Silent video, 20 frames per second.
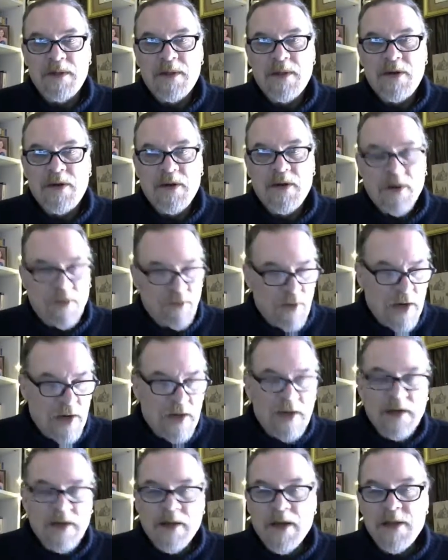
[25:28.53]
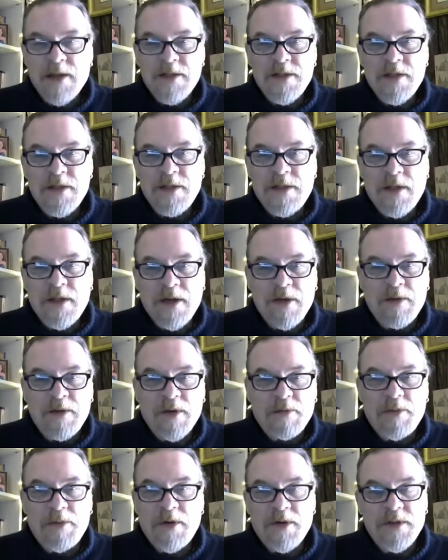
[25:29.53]
Recognize that
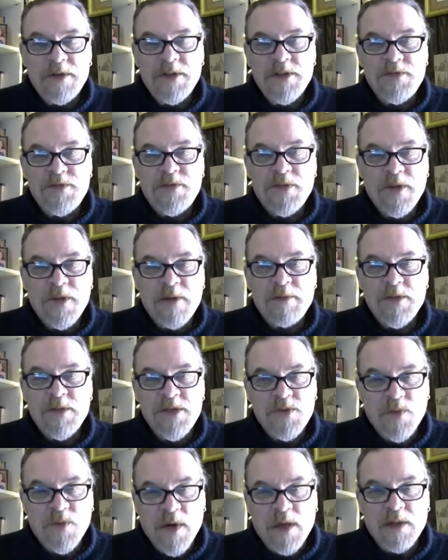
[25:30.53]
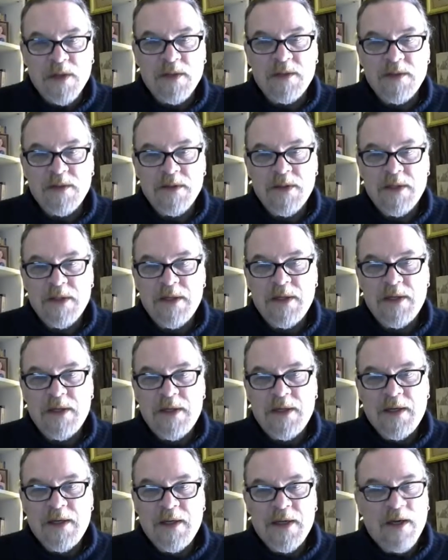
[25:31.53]
the birth is for them as well.
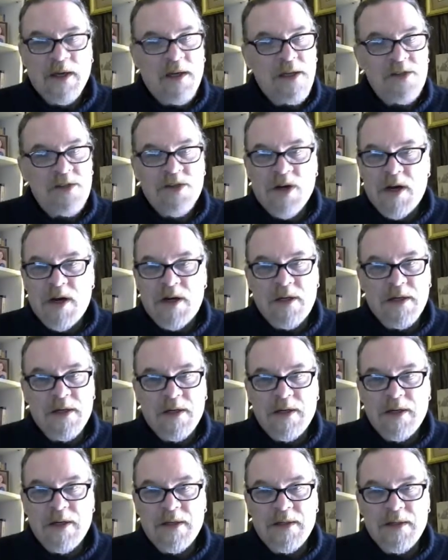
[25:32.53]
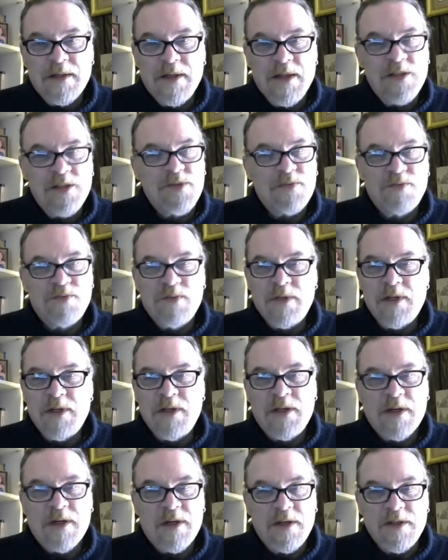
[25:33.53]
And it's hard. It's
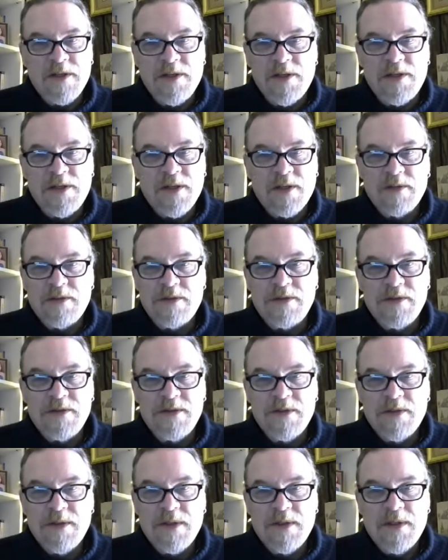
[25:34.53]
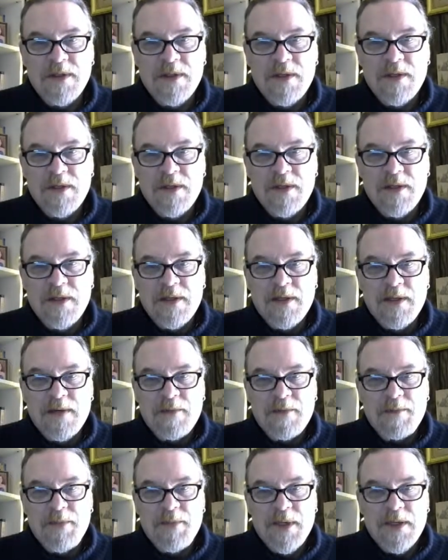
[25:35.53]
really hard to do.
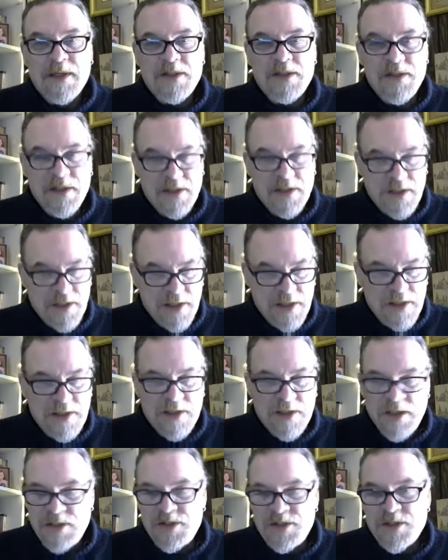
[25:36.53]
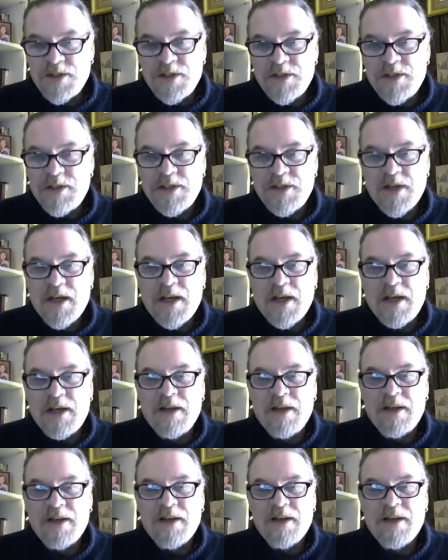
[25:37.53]
Because it's easy just to
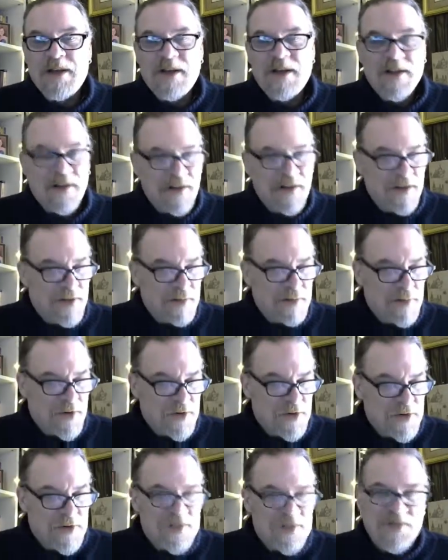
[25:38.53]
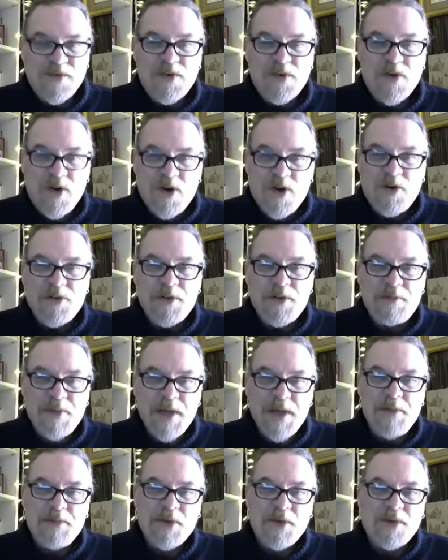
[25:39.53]
say the birth is for all the
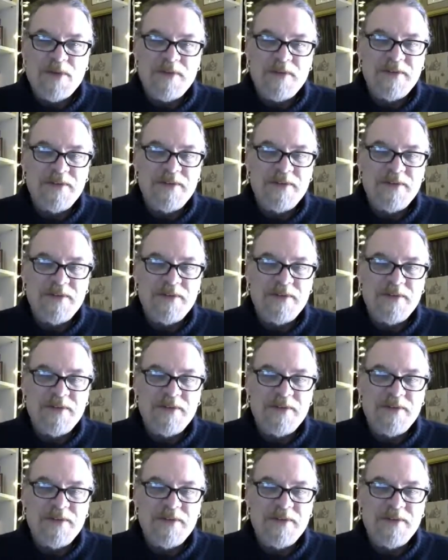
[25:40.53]
people,